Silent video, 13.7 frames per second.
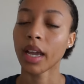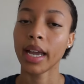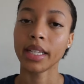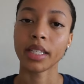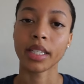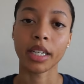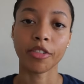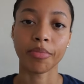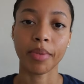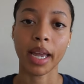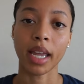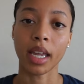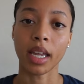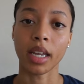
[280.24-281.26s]
instead of
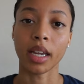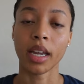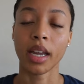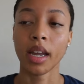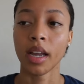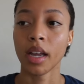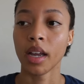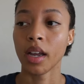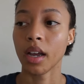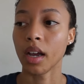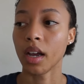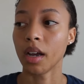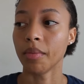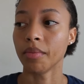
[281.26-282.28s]
paying
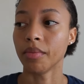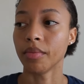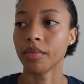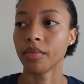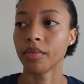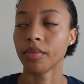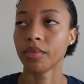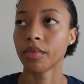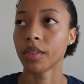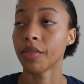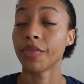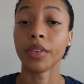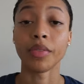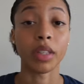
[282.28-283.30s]
um,
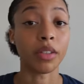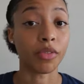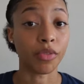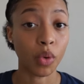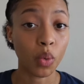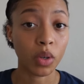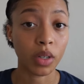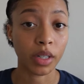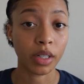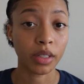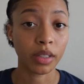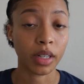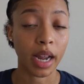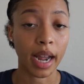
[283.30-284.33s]
fifty-four
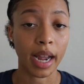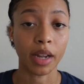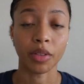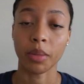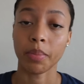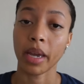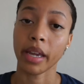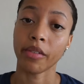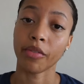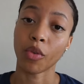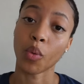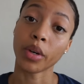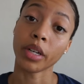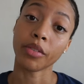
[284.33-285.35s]
dollars, I only paid
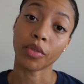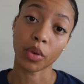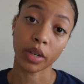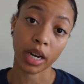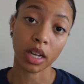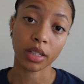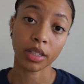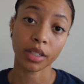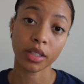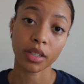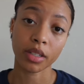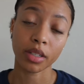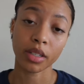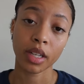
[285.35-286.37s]
forty-four
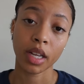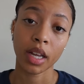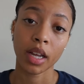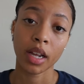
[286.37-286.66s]
dollars.